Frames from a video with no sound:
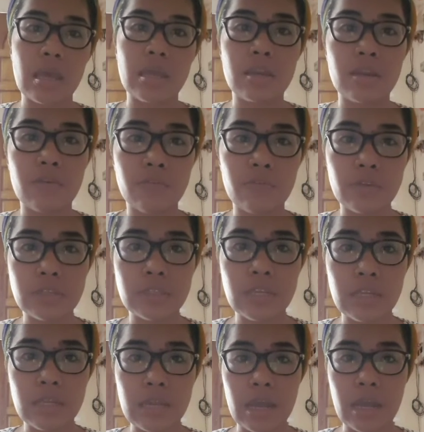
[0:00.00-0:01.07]
And the first
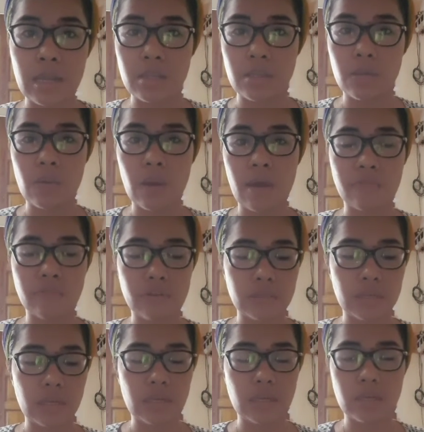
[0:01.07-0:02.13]
thing that I do
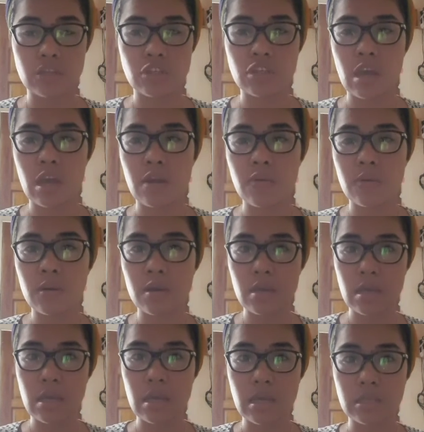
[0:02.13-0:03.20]
after taking a
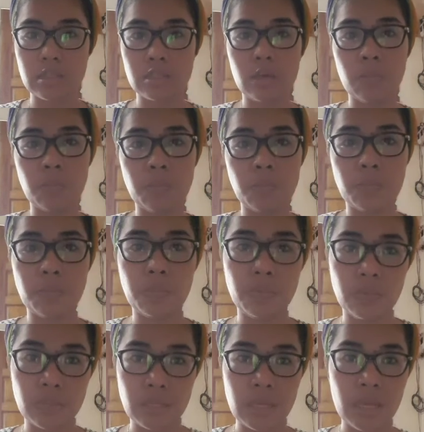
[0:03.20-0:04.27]
shower is
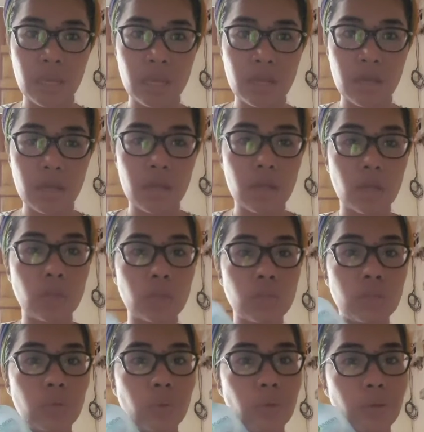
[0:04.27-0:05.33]
putting
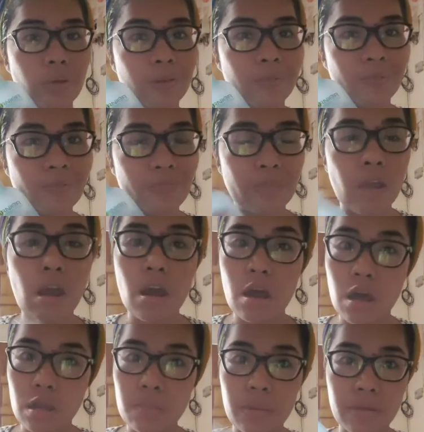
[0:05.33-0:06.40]
toner
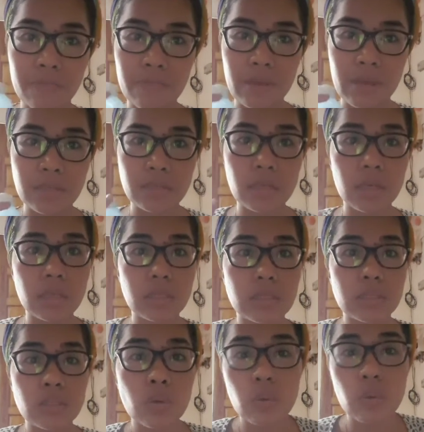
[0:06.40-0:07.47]
on my face.
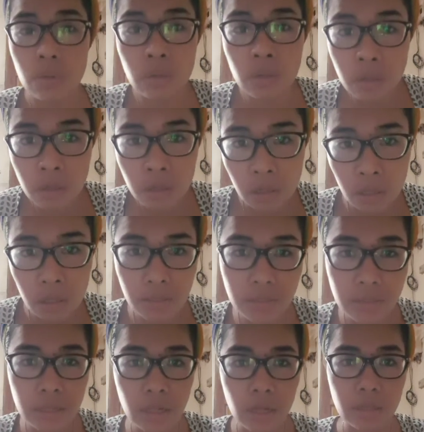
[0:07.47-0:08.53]
It's toner,
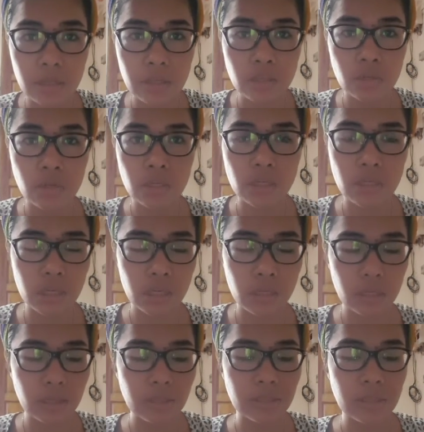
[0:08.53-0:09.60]
girls, not
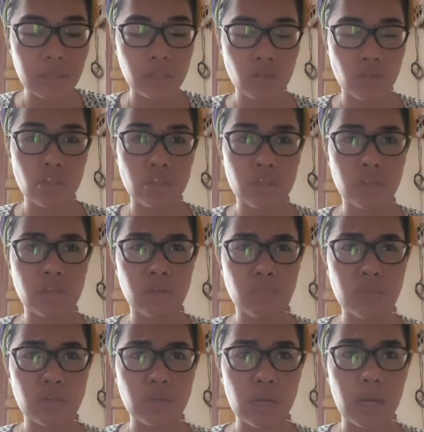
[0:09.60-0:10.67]
astringent, because astringent
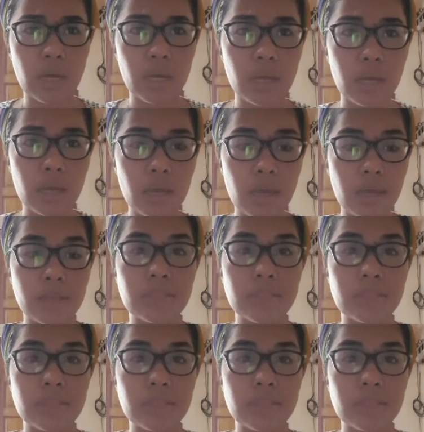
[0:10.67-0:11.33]
could be drying.